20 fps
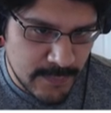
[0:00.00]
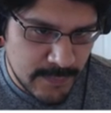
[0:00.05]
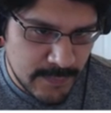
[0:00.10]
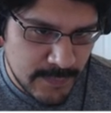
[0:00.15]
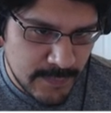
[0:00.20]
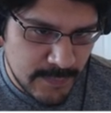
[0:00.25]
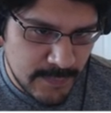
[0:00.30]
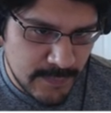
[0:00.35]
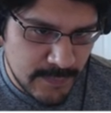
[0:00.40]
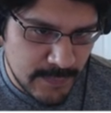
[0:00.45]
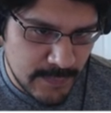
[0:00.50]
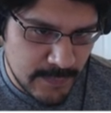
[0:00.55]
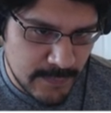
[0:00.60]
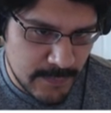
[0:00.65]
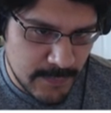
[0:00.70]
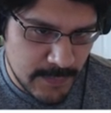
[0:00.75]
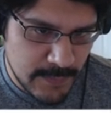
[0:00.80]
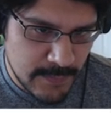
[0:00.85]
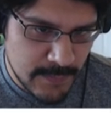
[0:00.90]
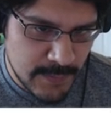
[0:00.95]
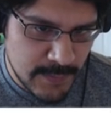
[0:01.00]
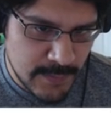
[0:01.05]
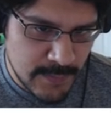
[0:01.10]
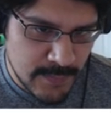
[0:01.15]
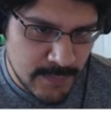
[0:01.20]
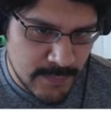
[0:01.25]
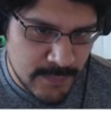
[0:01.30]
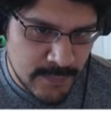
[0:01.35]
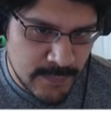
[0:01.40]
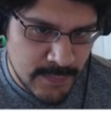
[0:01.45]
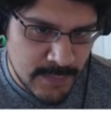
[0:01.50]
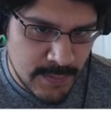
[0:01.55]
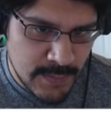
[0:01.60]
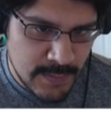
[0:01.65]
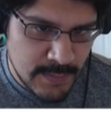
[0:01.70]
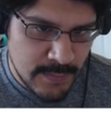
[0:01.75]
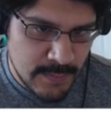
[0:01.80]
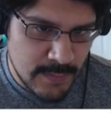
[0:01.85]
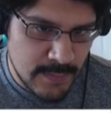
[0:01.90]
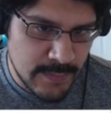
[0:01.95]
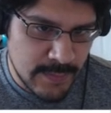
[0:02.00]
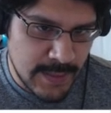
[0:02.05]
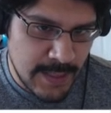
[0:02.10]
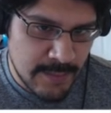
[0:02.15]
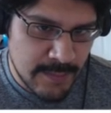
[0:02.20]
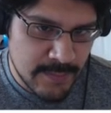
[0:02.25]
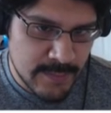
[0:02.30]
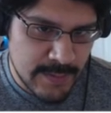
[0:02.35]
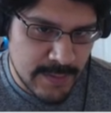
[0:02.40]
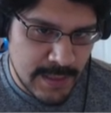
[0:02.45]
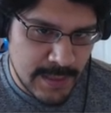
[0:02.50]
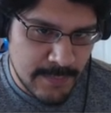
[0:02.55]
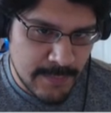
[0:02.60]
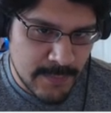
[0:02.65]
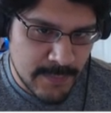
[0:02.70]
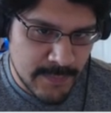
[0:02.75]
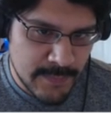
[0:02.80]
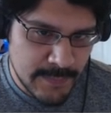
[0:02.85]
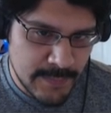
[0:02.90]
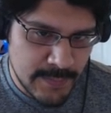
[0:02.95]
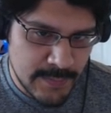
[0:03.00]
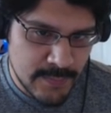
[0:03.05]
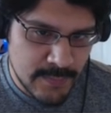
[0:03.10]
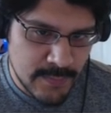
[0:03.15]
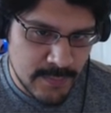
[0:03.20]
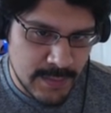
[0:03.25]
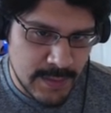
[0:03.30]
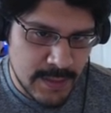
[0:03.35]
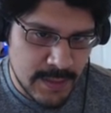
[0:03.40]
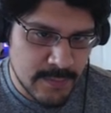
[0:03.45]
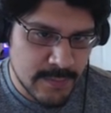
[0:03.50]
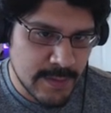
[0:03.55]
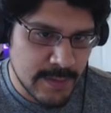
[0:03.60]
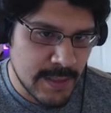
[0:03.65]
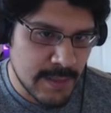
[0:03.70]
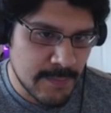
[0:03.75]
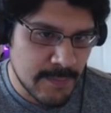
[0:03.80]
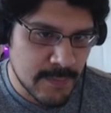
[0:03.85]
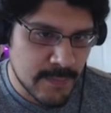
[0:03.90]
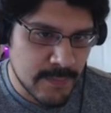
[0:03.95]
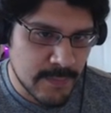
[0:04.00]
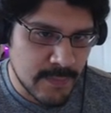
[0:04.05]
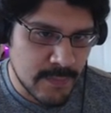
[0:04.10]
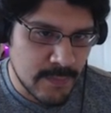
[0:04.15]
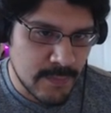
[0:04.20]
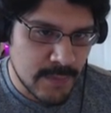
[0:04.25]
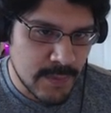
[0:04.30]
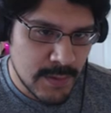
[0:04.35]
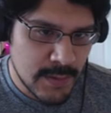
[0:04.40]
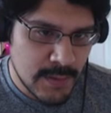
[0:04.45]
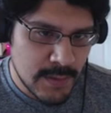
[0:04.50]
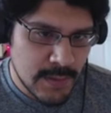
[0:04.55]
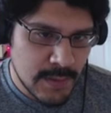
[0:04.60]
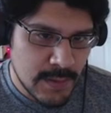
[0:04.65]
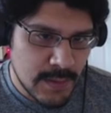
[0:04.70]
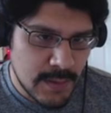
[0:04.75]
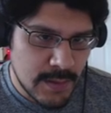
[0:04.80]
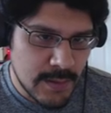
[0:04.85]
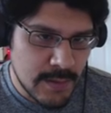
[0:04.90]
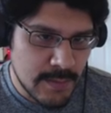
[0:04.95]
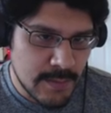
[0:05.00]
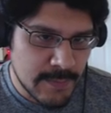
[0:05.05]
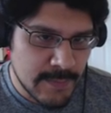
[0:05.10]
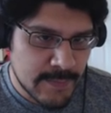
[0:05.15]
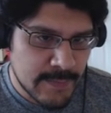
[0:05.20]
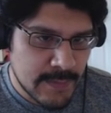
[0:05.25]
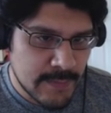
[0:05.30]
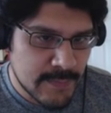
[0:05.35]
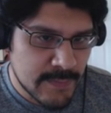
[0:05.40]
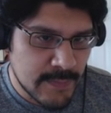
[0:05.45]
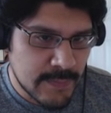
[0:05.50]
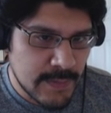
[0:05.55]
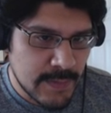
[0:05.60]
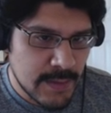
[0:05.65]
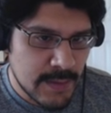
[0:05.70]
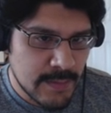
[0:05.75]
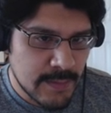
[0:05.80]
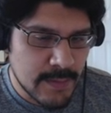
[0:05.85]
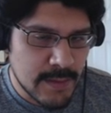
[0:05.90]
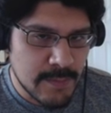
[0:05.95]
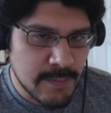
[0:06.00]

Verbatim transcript: is 66 millimeters on the outer diameter, 52 on the inner diameter. So instead of designing the